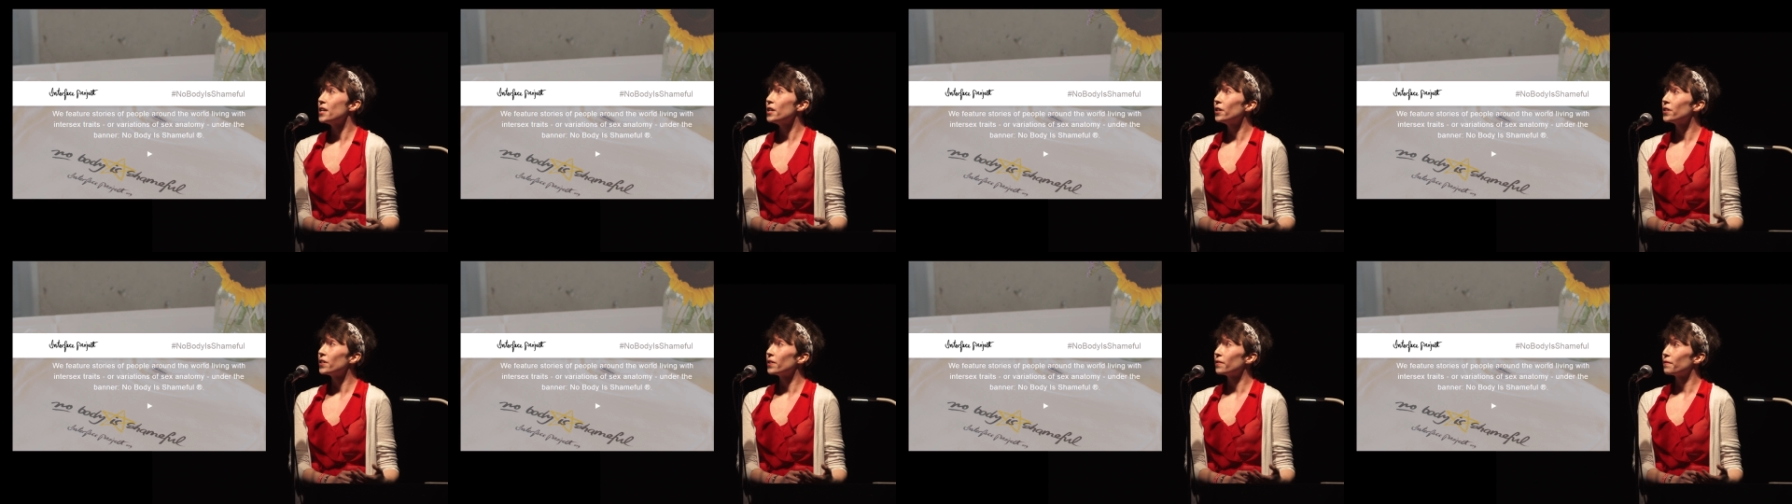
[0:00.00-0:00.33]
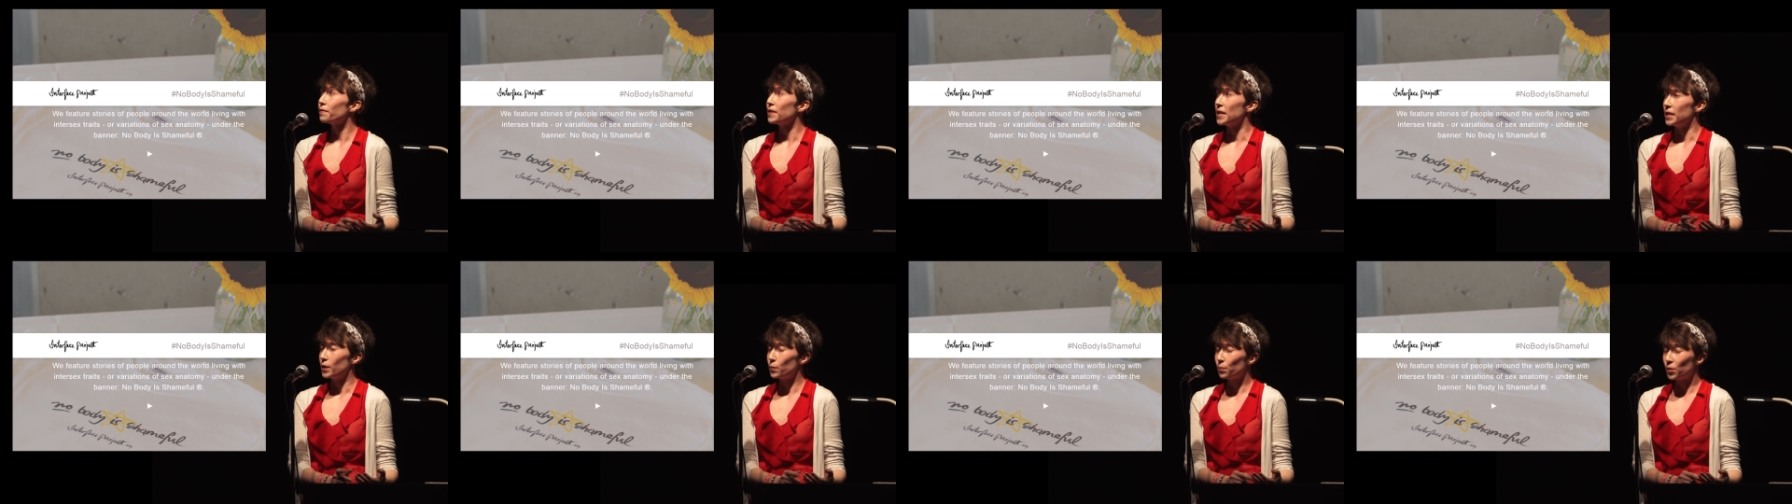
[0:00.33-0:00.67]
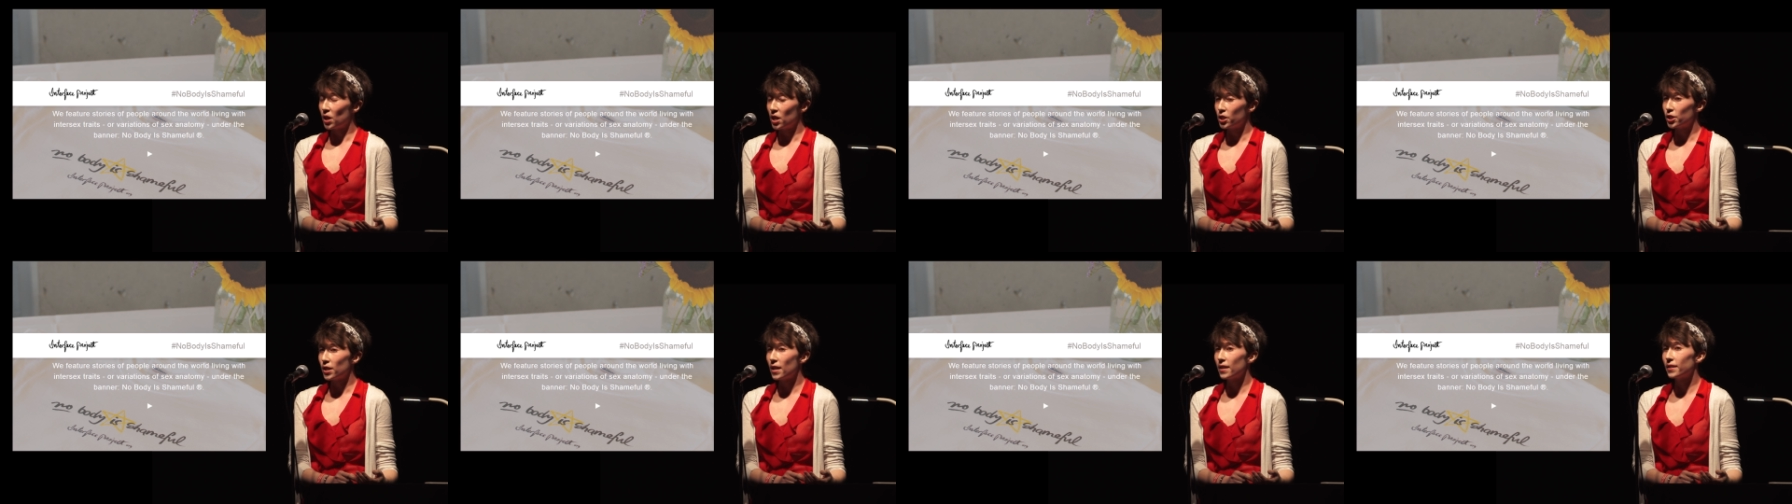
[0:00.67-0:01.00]
Interface
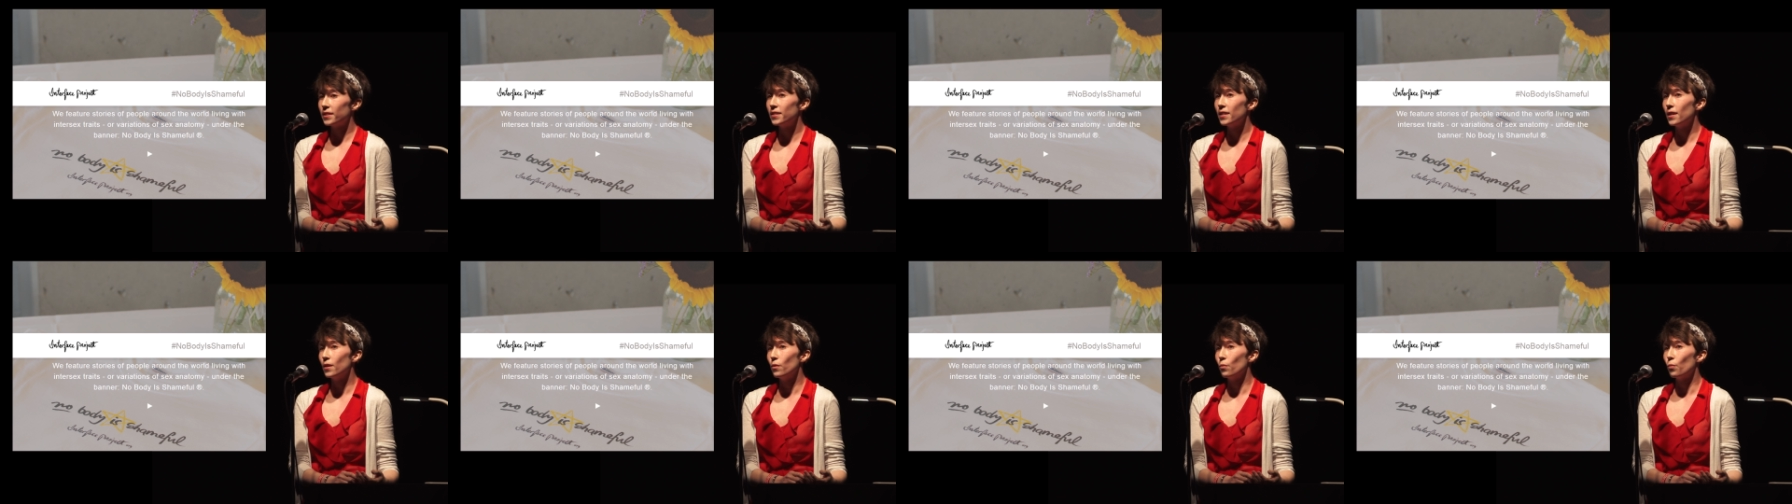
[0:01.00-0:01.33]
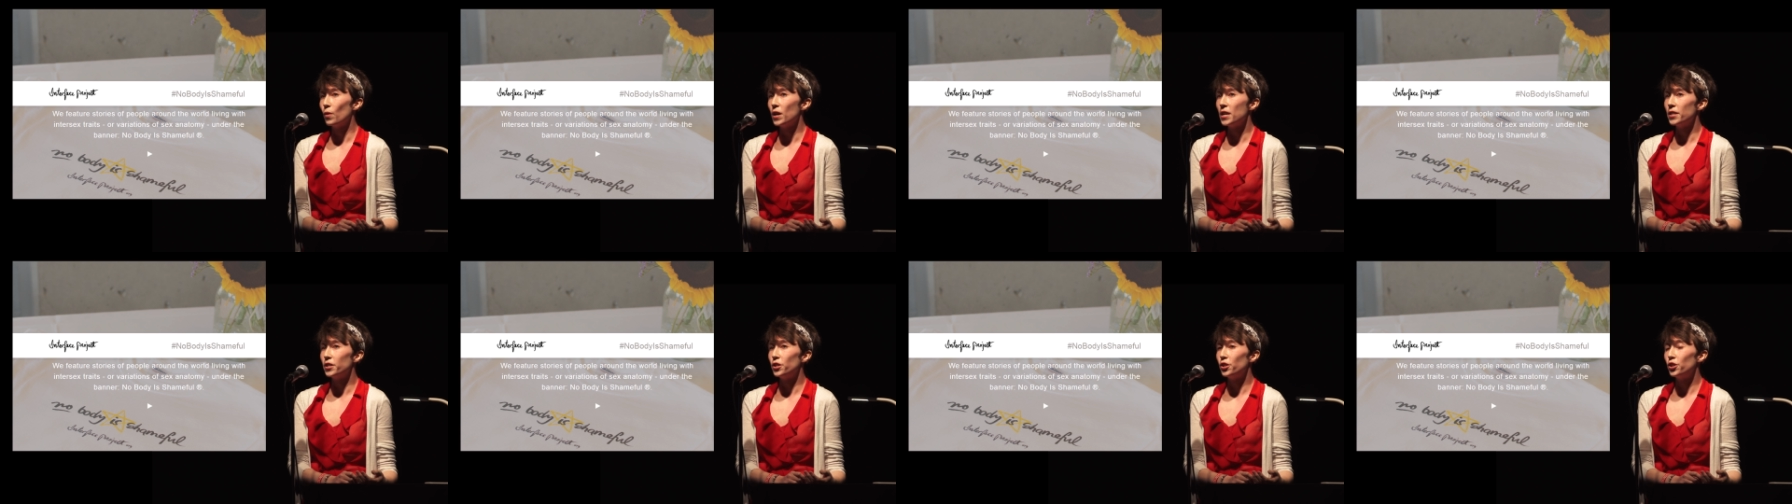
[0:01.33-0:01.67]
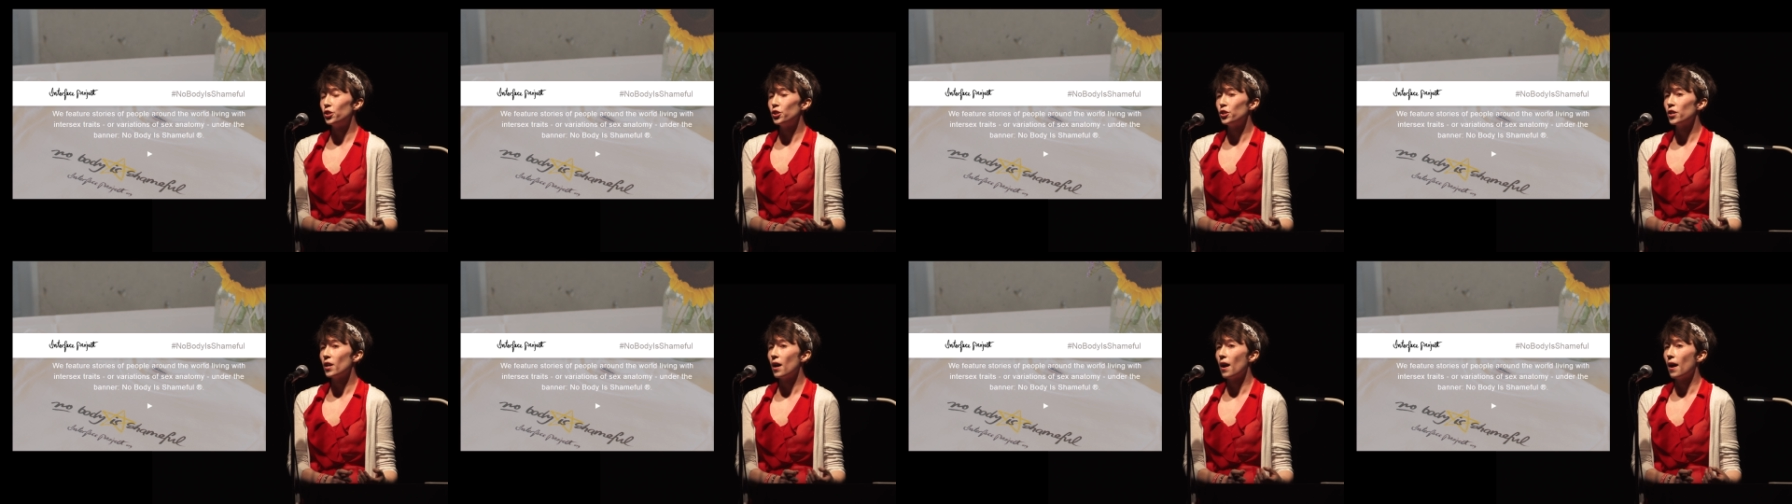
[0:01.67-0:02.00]
Project, in
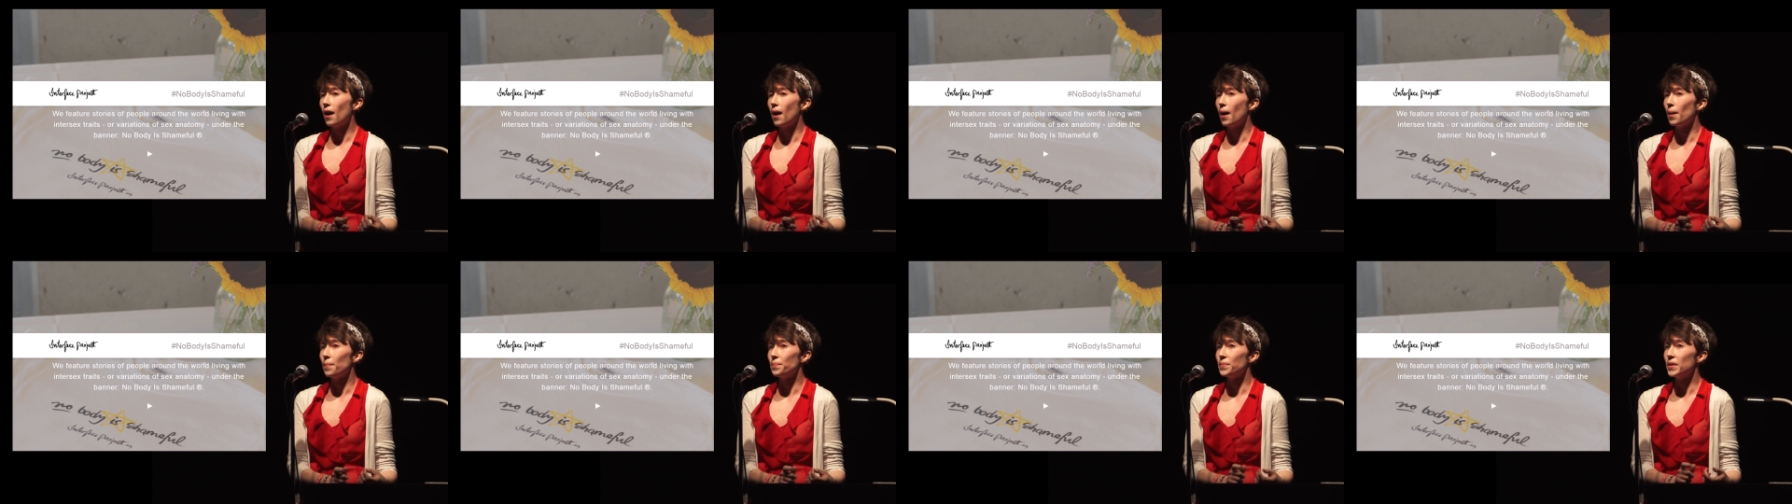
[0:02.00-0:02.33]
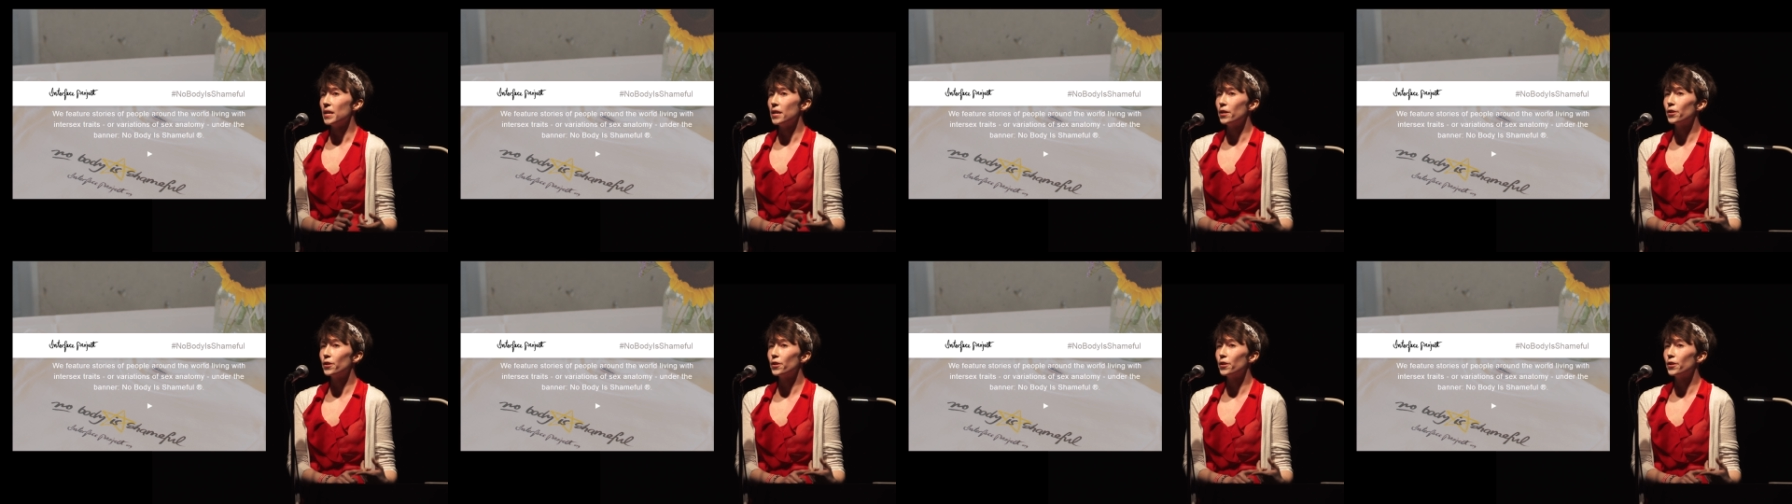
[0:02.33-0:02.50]
which um,